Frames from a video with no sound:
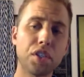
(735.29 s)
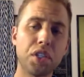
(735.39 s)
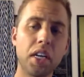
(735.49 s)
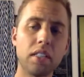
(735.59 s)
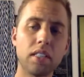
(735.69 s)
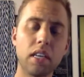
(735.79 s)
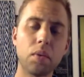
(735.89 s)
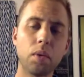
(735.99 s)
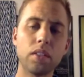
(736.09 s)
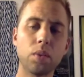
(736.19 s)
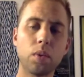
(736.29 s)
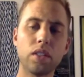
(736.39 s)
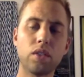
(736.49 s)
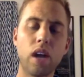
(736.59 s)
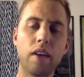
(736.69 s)
chase sequence when
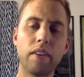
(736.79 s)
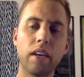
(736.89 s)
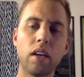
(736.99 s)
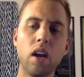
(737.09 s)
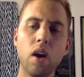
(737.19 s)
he's driving,